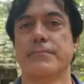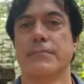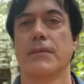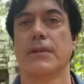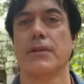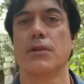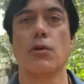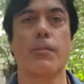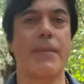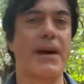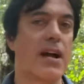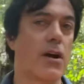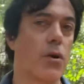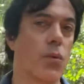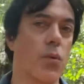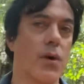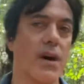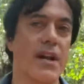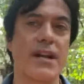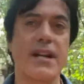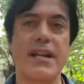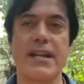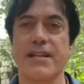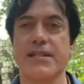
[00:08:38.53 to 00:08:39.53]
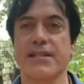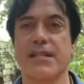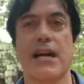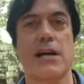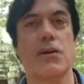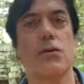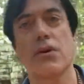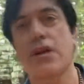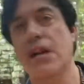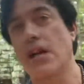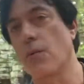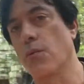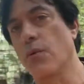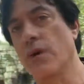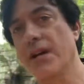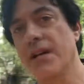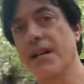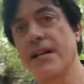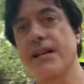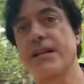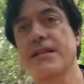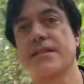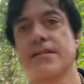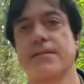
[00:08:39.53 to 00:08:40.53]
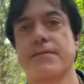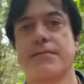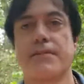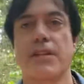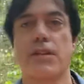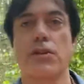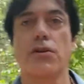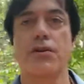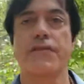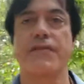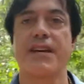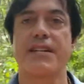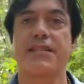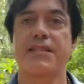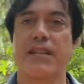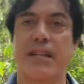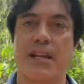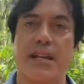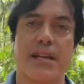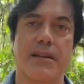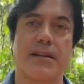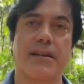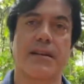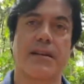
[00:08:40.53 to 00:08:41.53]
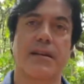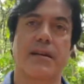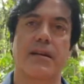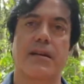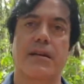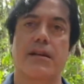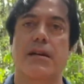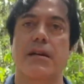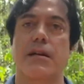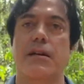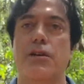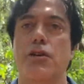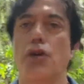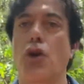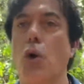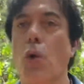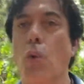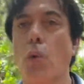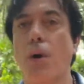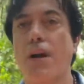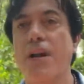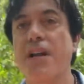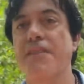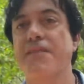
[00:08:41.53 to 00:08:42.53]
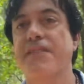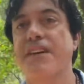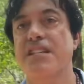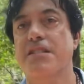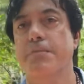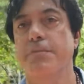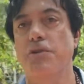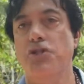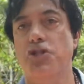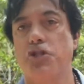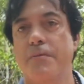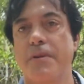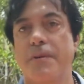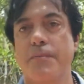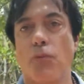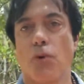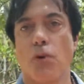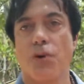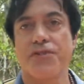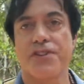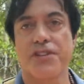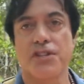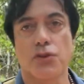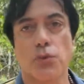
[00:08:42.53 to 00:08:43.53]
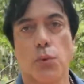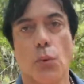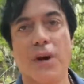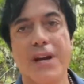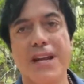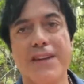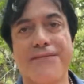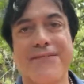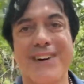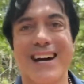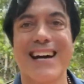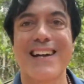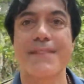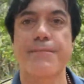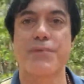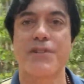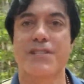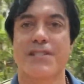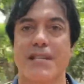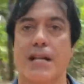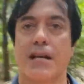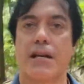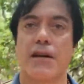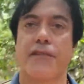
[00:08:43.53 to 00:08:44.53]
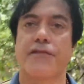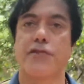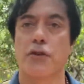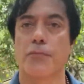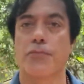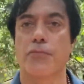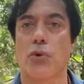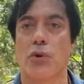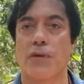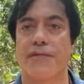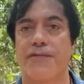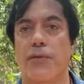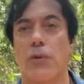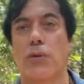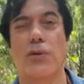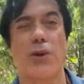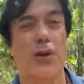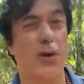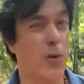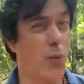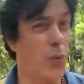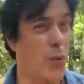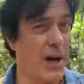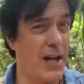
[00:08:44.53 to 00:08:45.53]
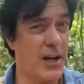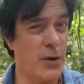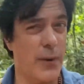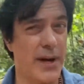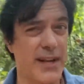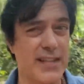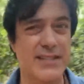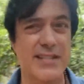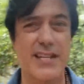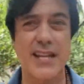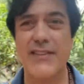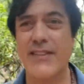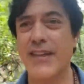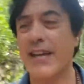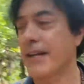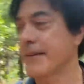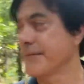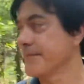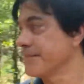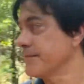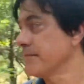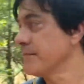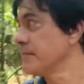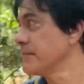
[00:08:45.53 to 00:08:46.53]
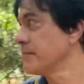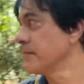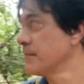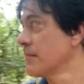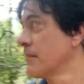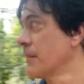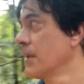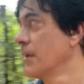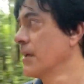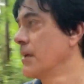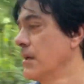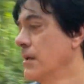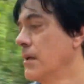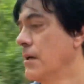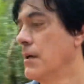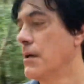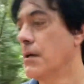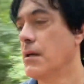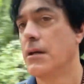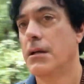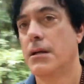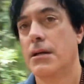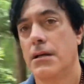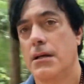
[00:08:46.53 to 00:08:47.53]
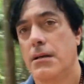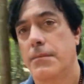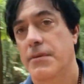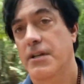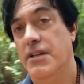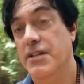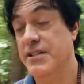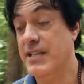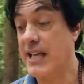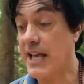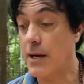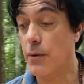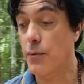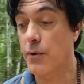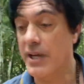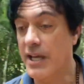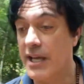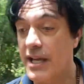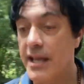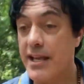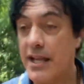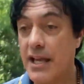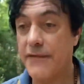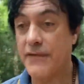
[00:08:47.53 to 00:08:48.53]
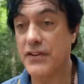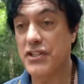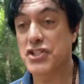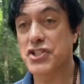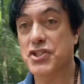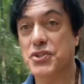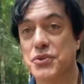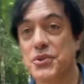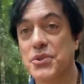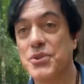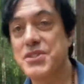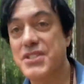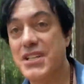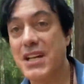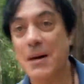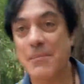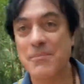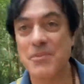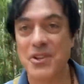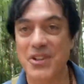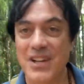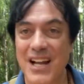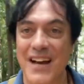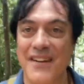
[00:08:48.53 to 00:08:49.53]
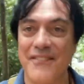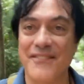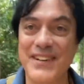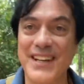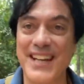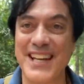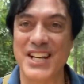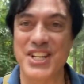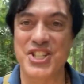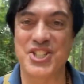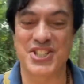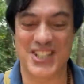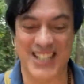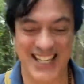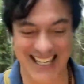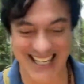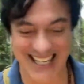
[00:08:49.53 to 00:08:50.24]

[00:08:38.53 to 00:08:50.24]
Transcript: No matter what it is. I don't care what it is that you're investing in. No one investment should be more than 25% of your portfolio. Why do I say that? Because that way, if it screws up, you're not finished.